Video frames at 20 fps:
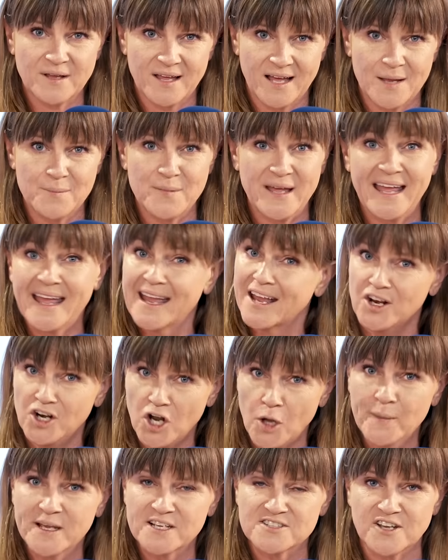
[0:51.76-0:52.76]
Al Khaimah
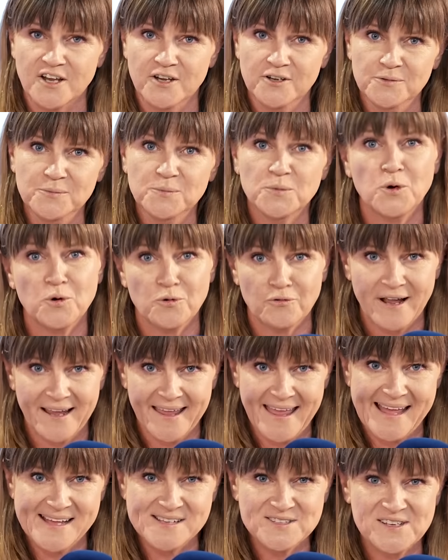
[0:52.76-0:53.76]
Economic Zone, or
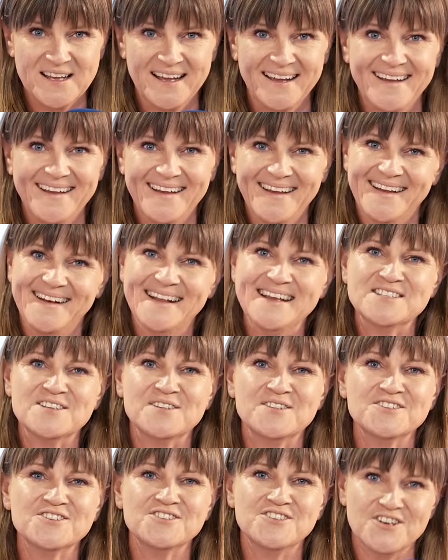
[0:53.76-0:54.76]
RAKEZ, and he's
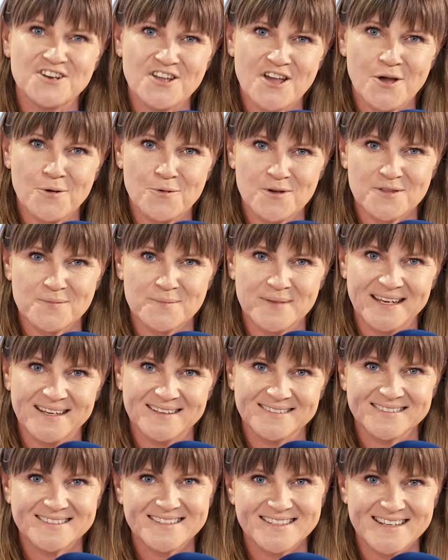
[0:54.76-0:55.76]
in the studio with
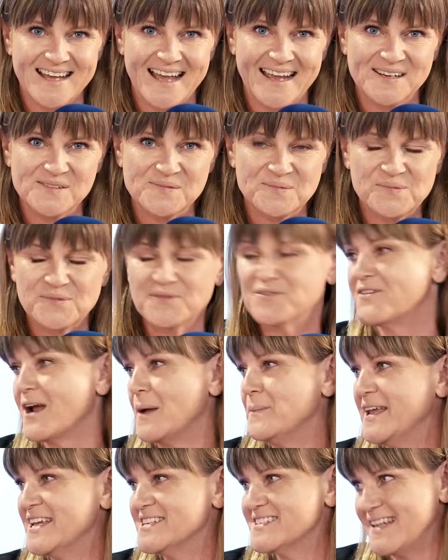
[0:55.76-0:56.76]
me today.
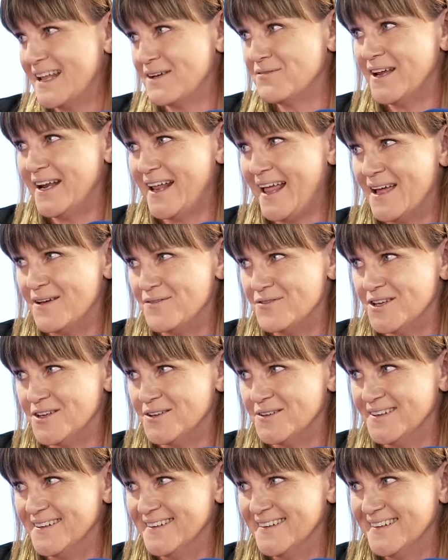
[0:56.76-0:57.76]
Ramy, it's lovely to have you.